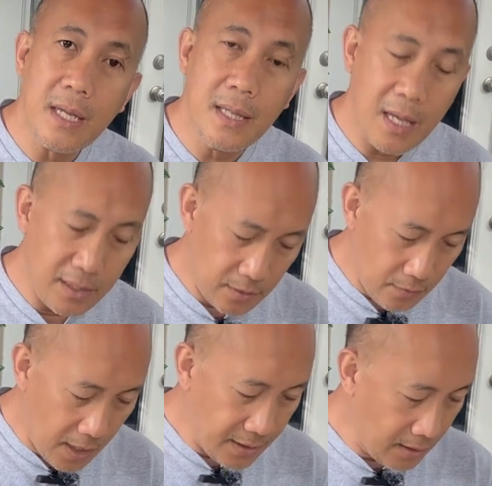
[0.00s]
I'd like
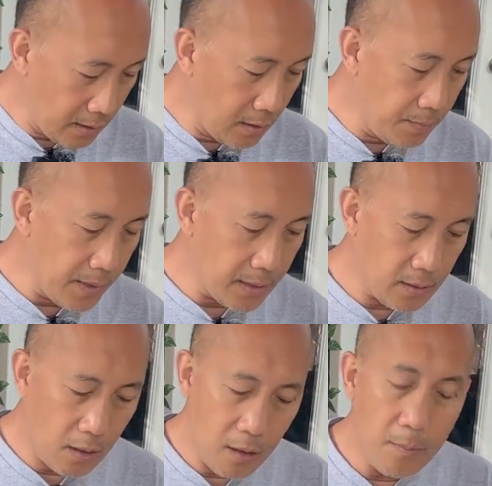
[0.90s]
to add a little
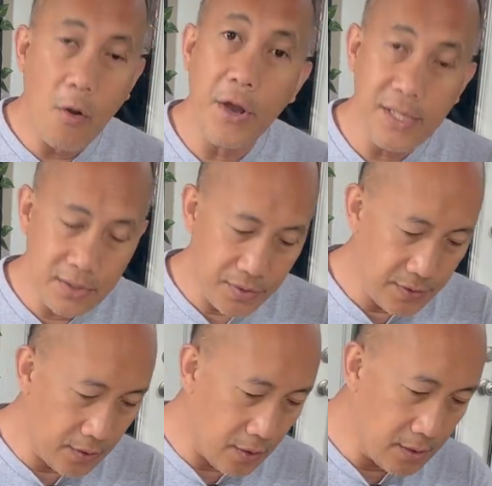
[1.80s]
bit of oyster
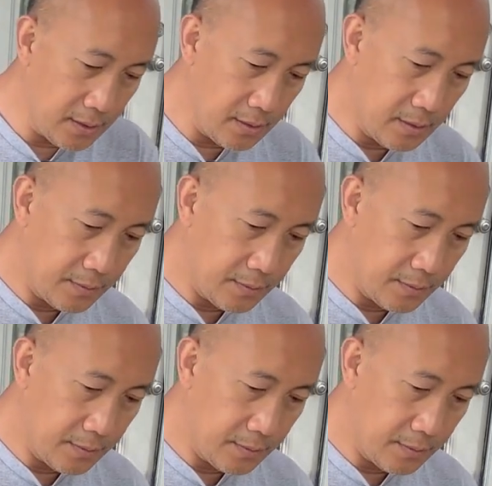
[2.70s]
sauce.